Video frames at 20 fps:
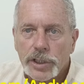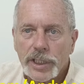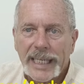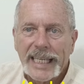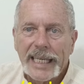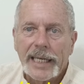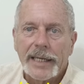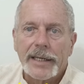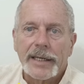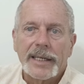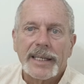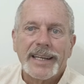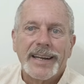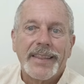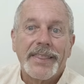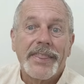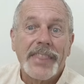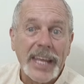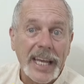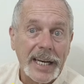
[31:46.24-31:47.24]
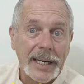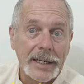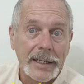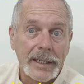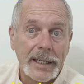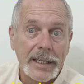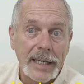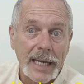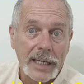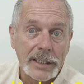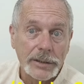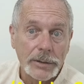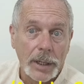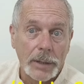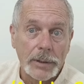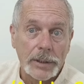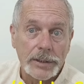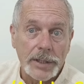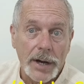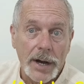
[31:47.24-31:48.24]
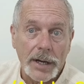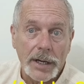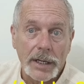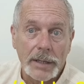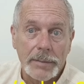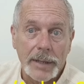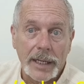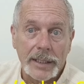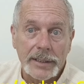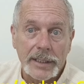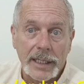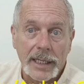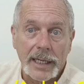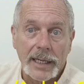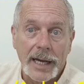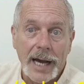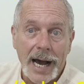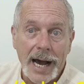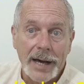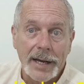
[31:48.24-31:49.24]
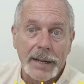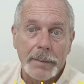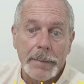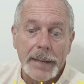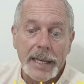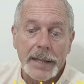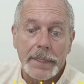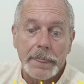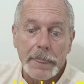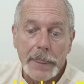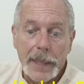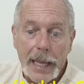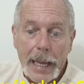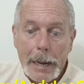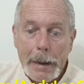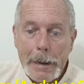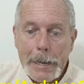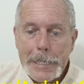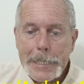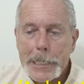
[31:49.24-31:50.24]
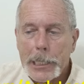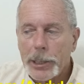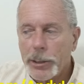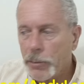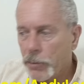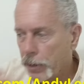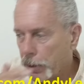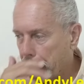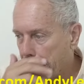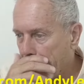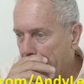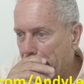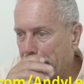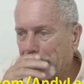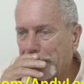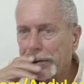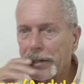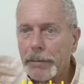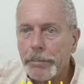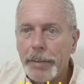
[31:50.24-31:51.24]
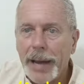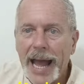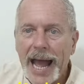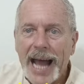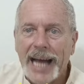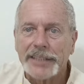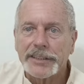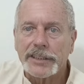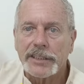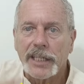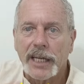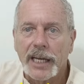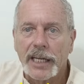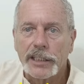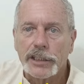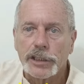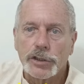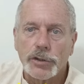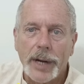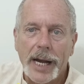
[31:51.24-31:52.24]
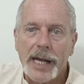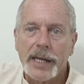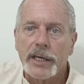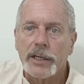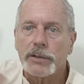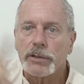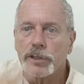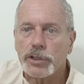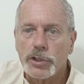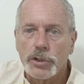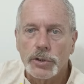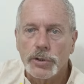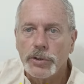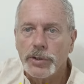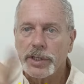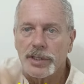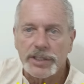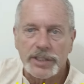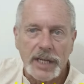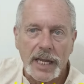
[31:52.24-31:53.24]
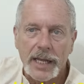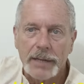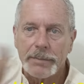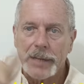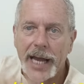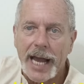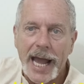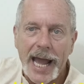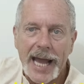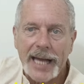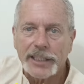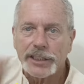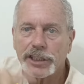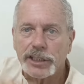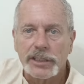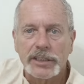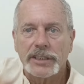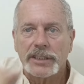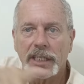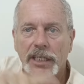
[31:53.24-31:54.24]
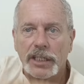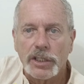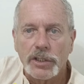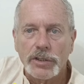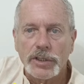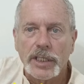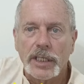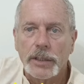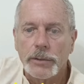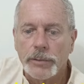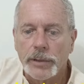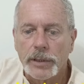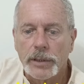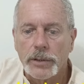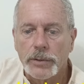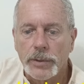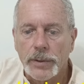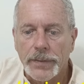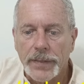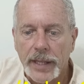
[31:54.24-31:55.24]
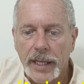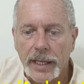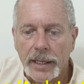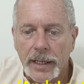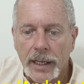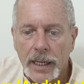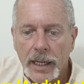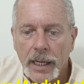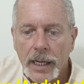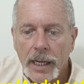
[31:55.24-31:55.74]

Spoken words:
to get thin. And that's what we're talking about today, how to be thin. Remember the past and try to do the same actions that you did when you were thin.